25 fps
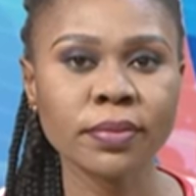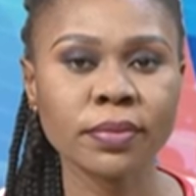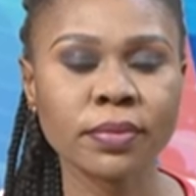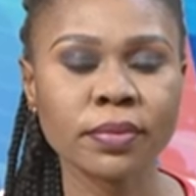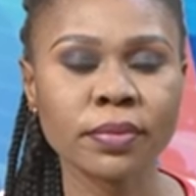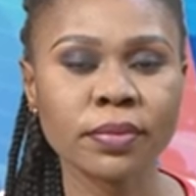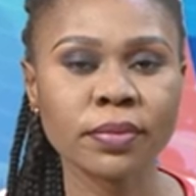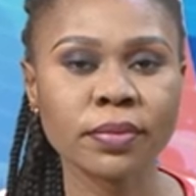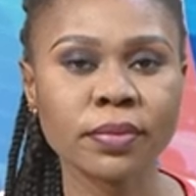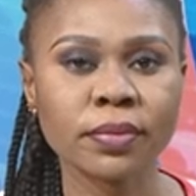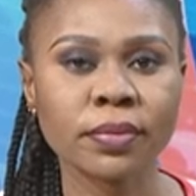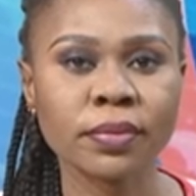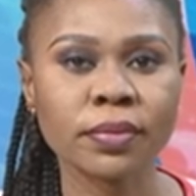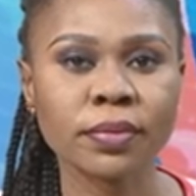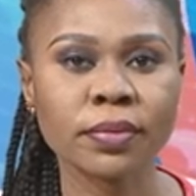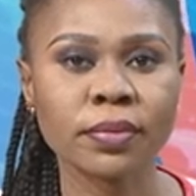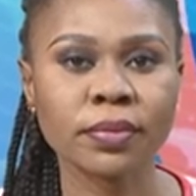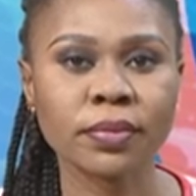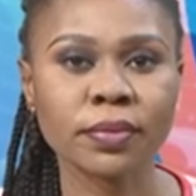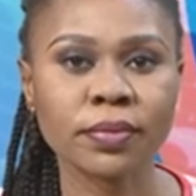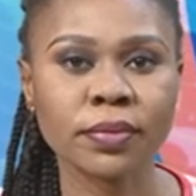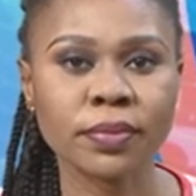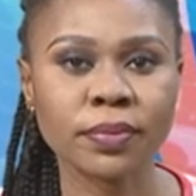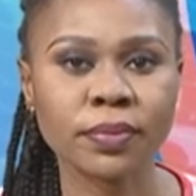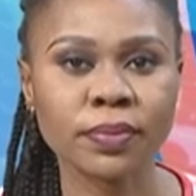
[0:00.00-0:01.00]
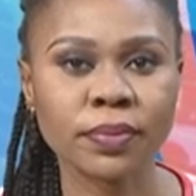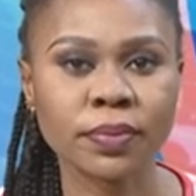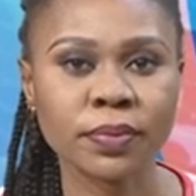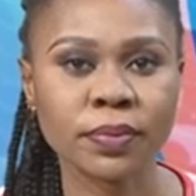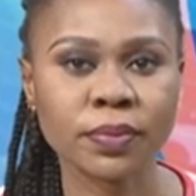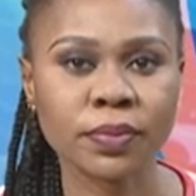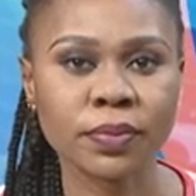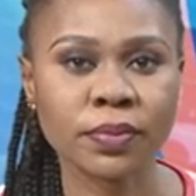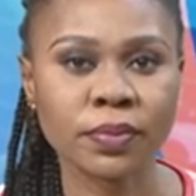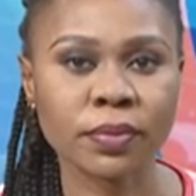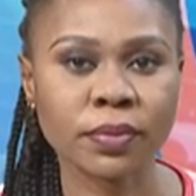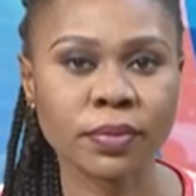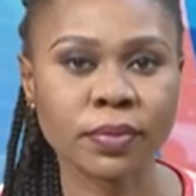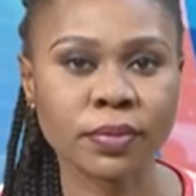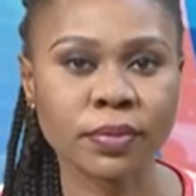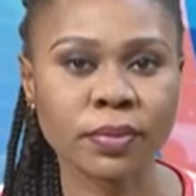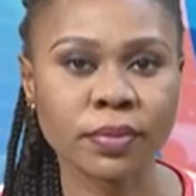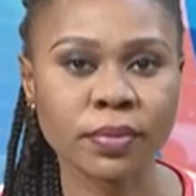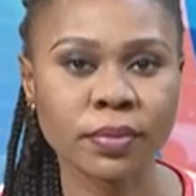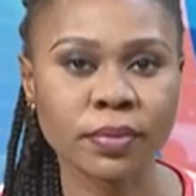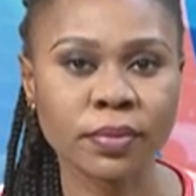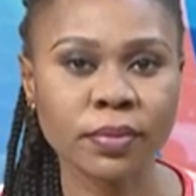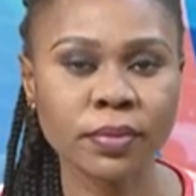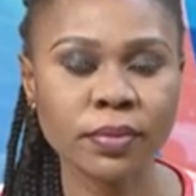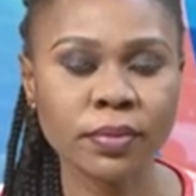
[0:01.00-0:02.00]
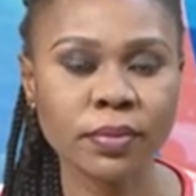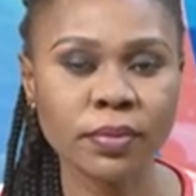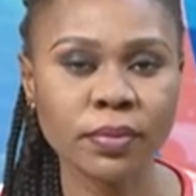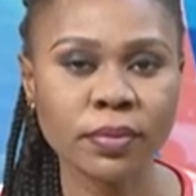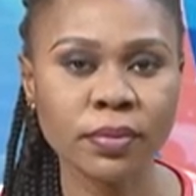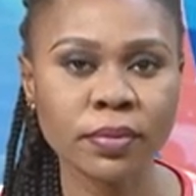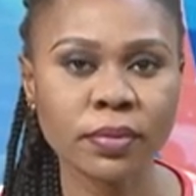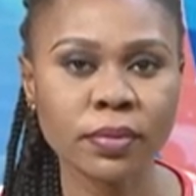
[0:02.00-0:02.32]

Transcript: This person isn't speaking.